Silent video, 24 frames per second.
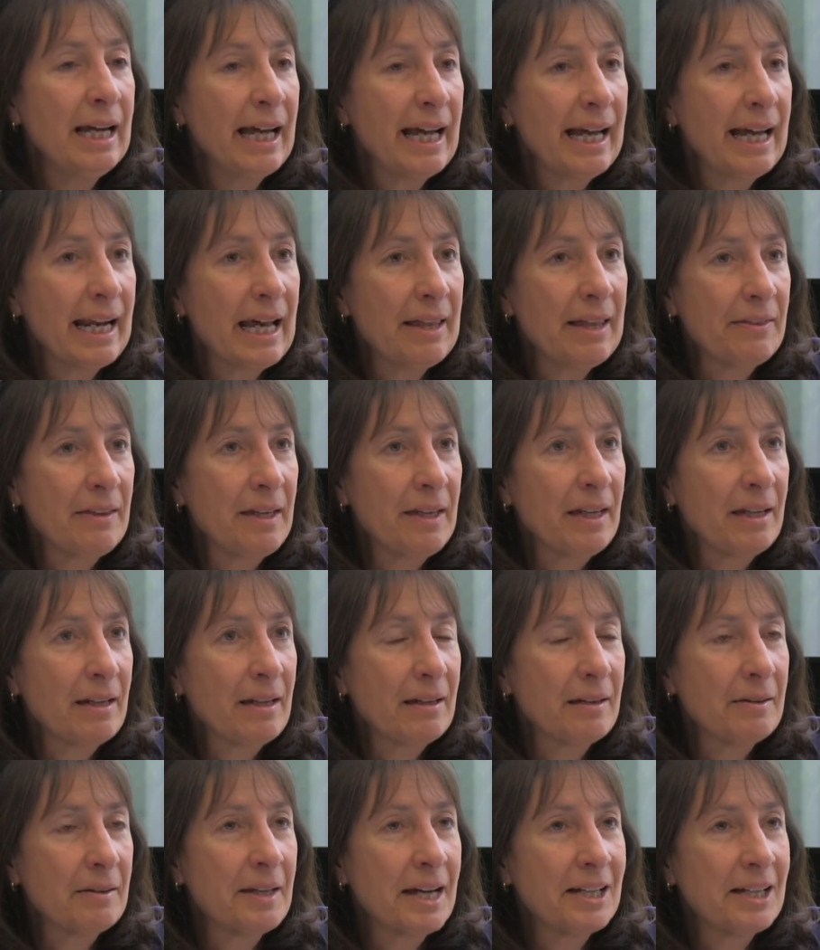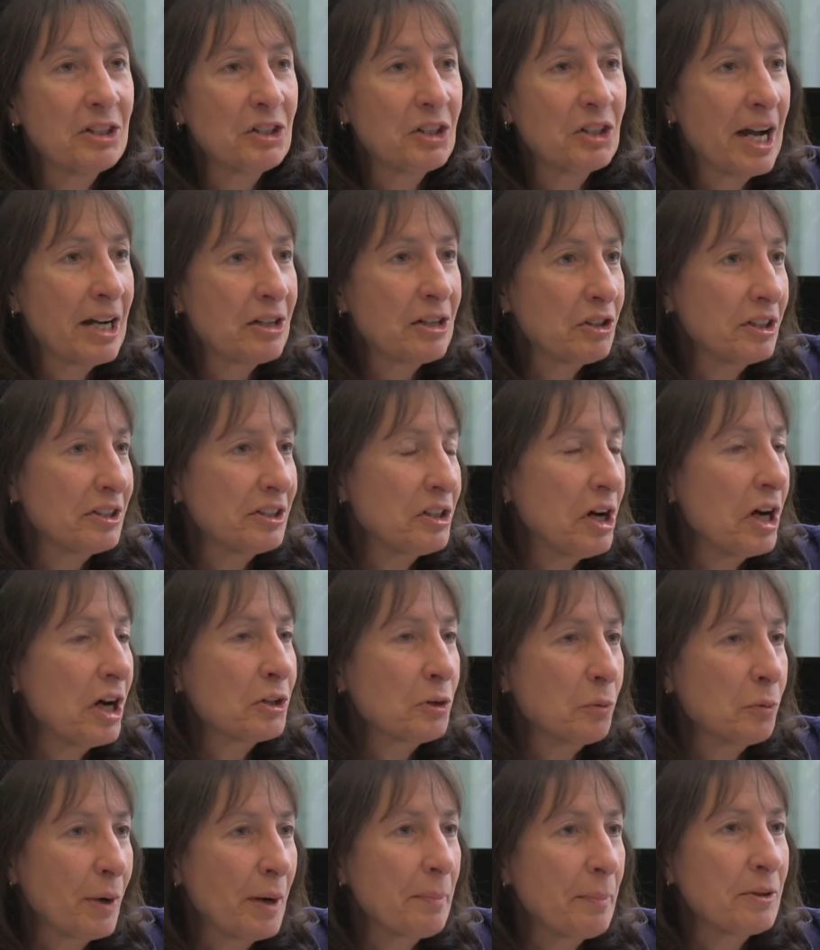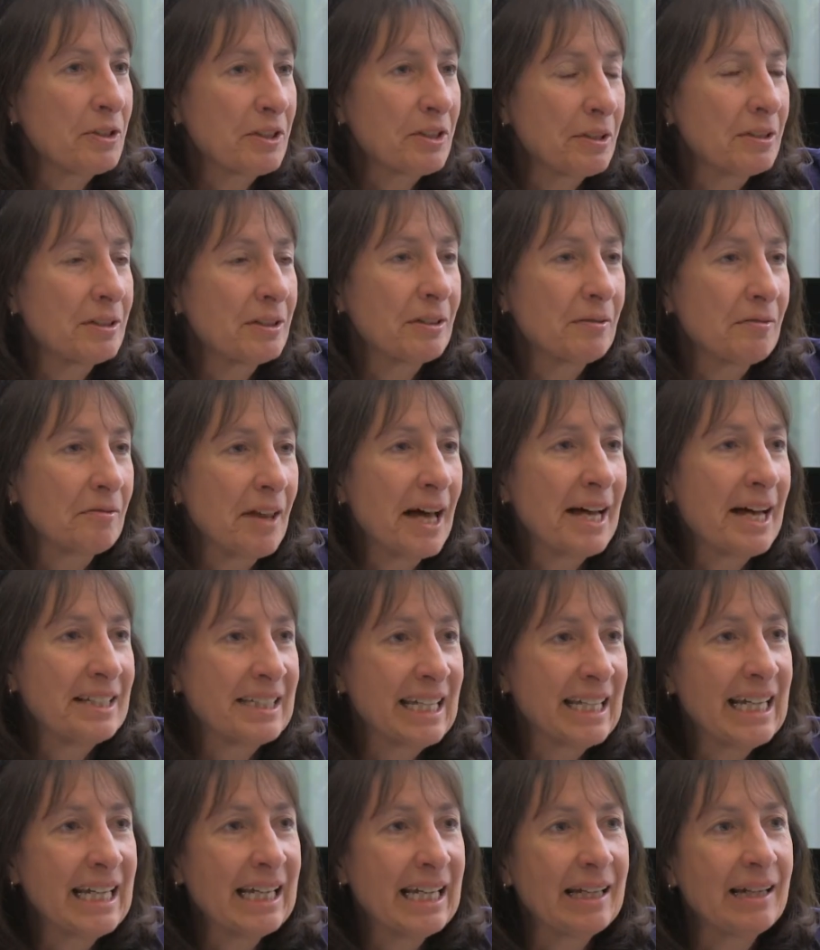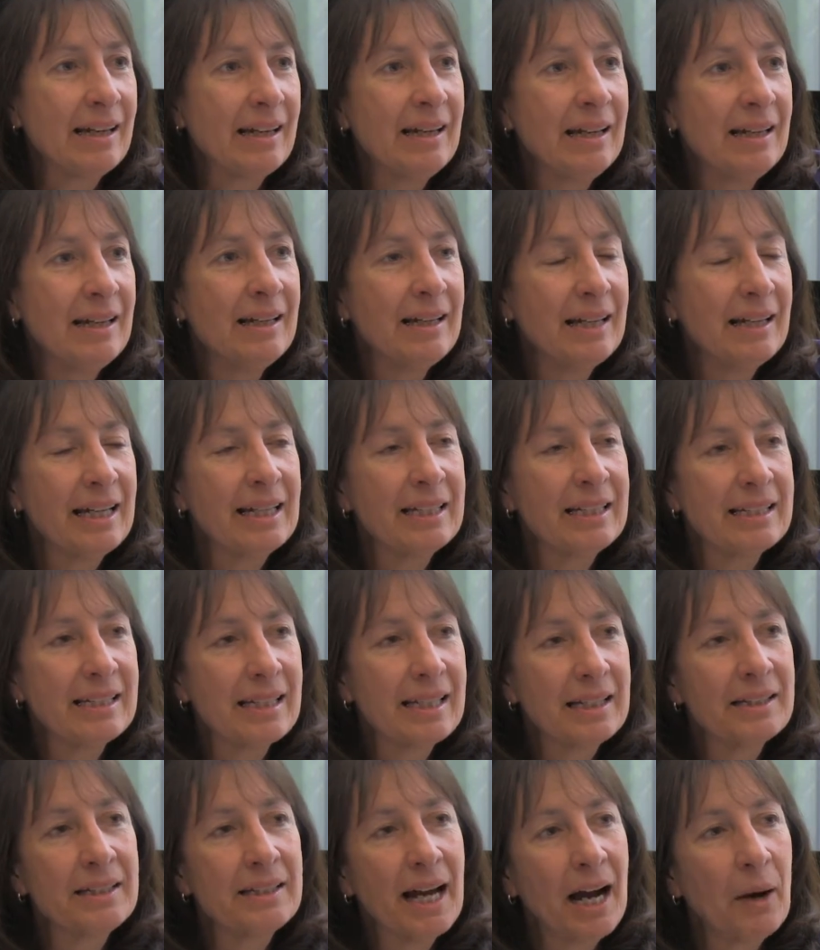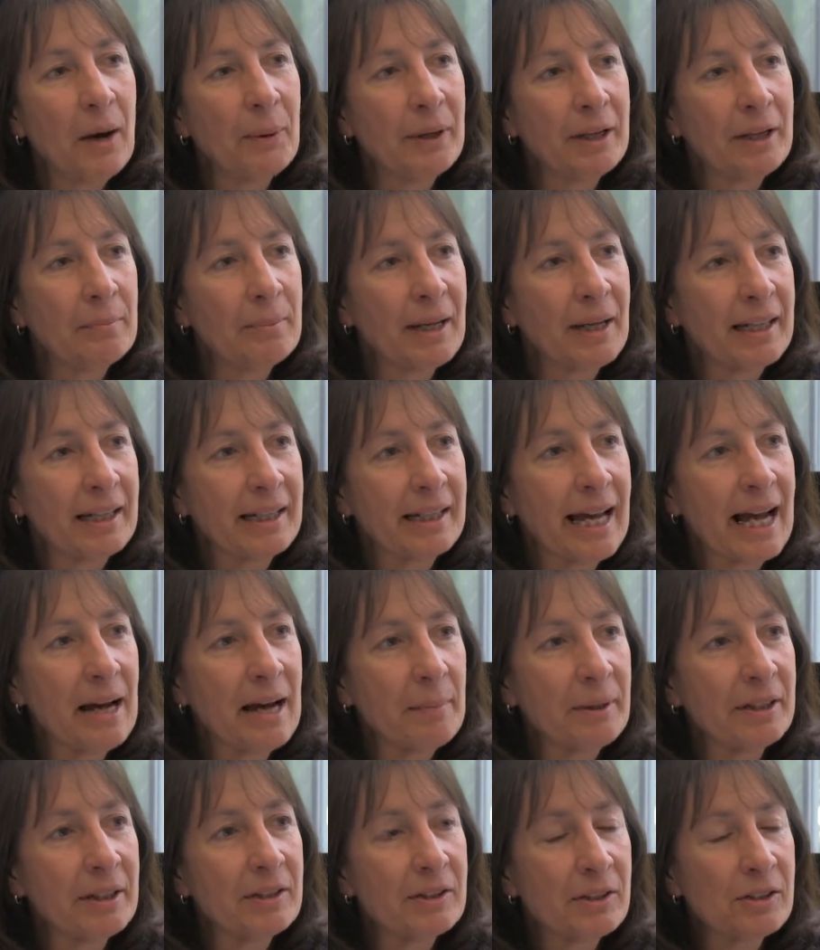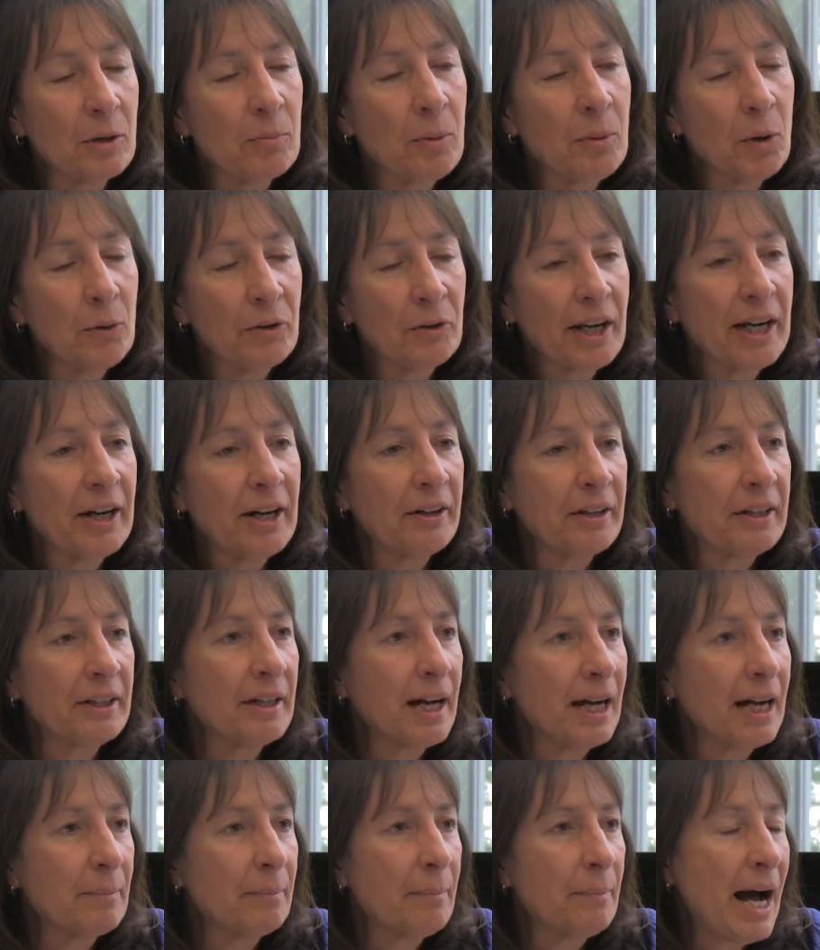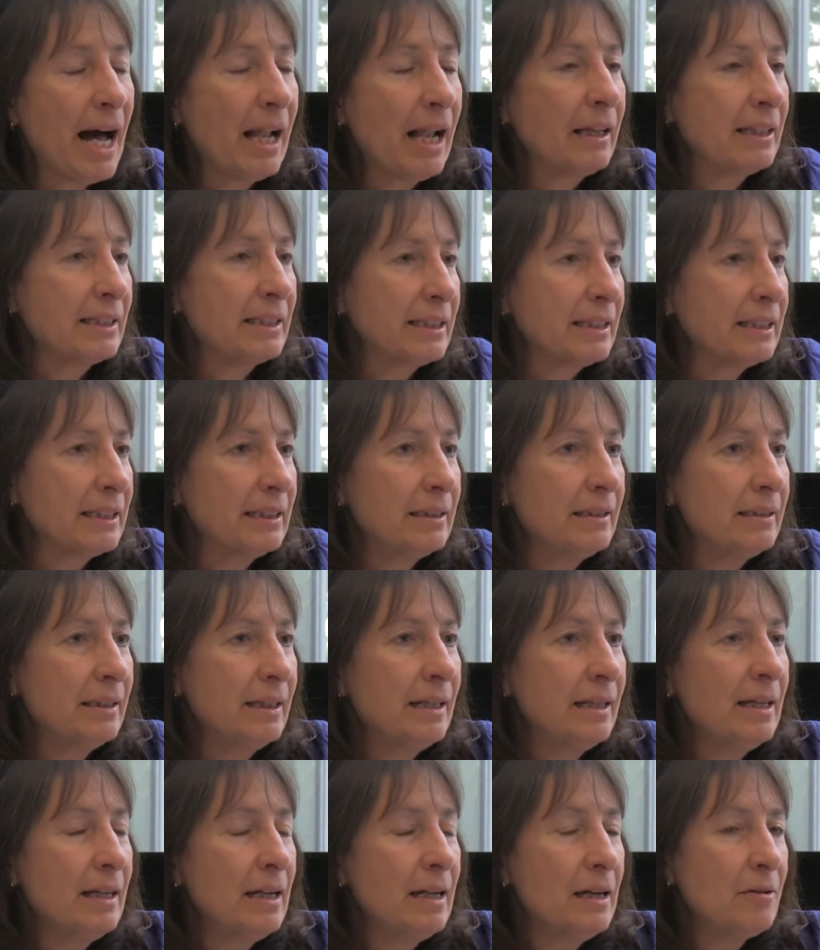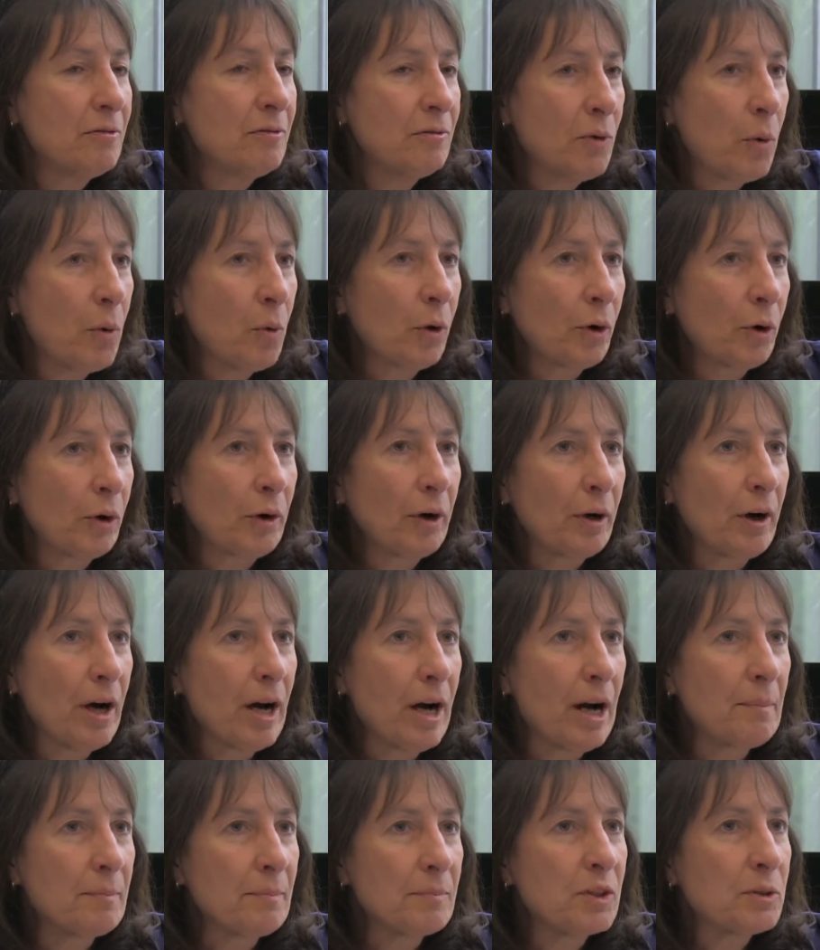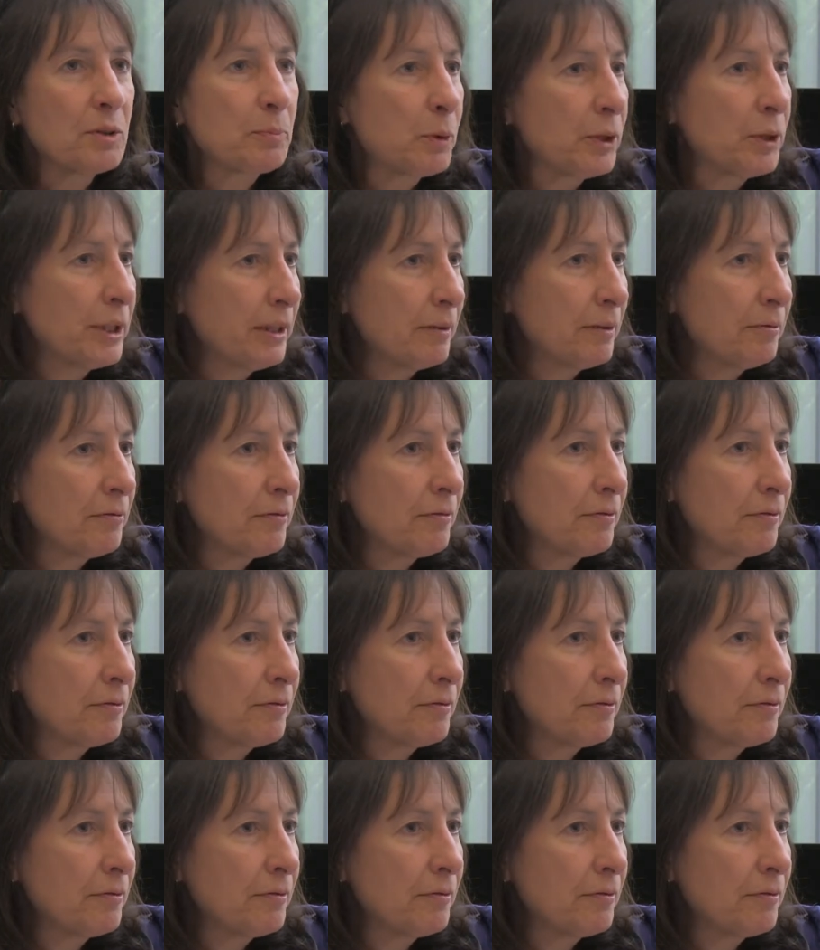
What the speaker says: And I think that she actually talked to the representative that day and said, yeah, we could make it happen. And so both Karen and I piloted it for spring of